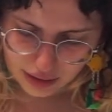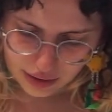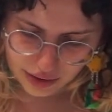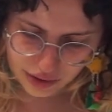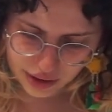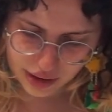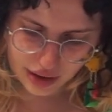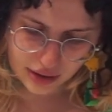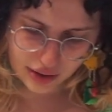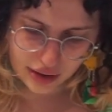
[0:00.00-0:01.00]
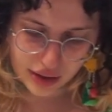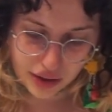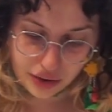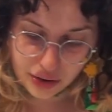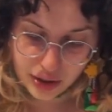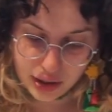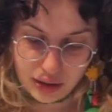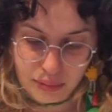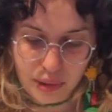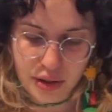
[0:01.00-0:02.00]
You can continue to look at
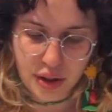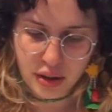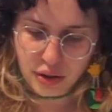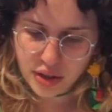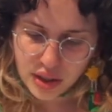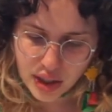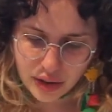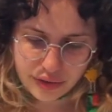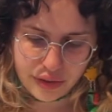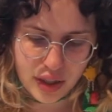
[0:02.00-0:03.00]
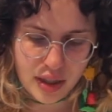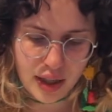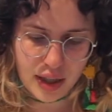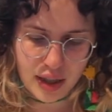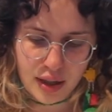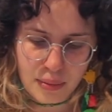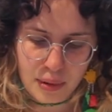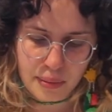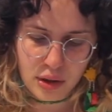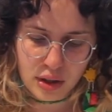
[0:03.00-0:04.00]
the mirror or just kind of freestyle it.
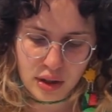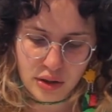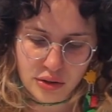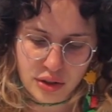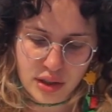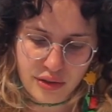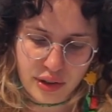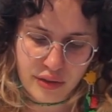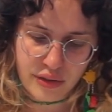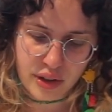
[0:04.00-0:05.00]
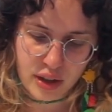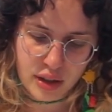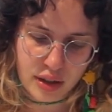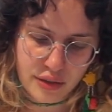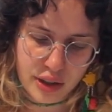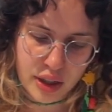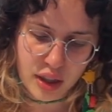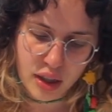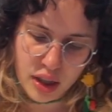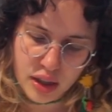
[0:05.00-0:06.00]
Maybe you can use different fun, funky
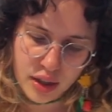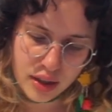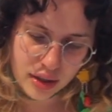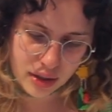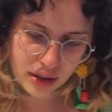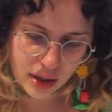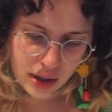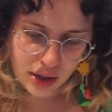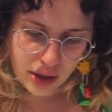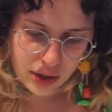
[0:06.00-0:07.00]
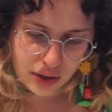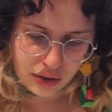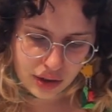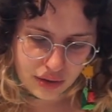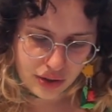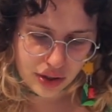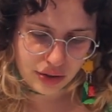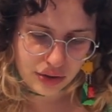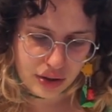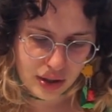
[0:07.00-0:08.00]
colors. You don't have to
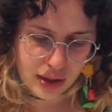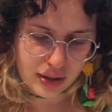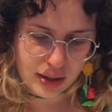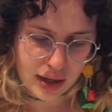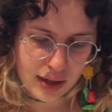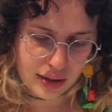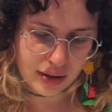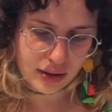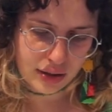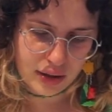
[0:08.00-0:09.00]
use the exact